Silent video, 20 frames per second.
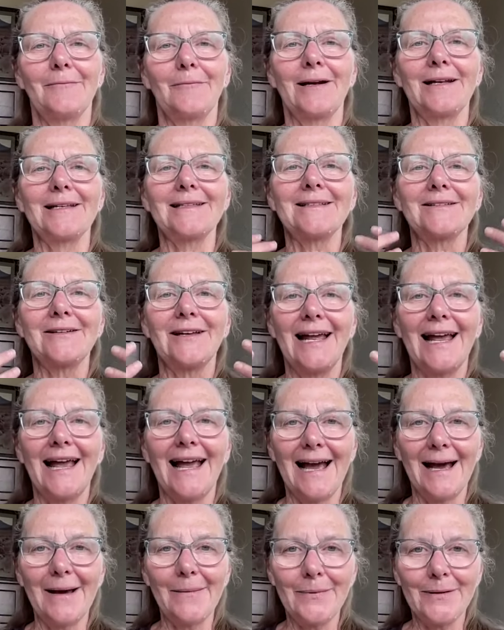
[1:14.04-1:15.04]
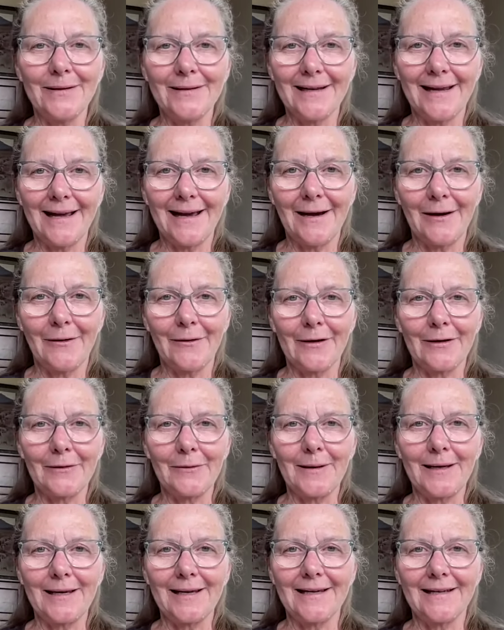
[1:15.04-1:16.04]
What is going to happen now in
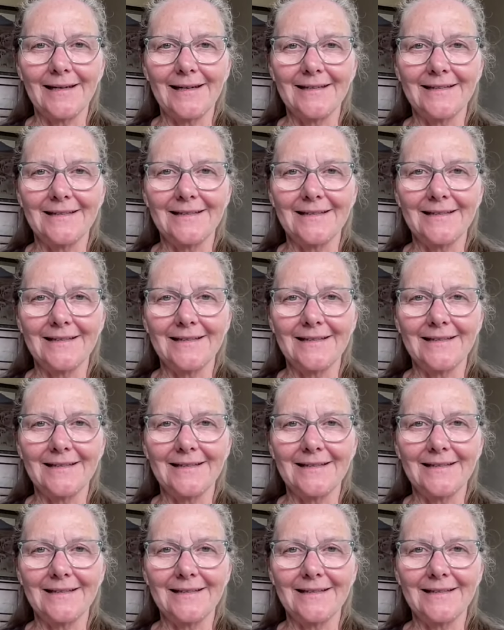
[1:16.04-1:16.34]
Awakening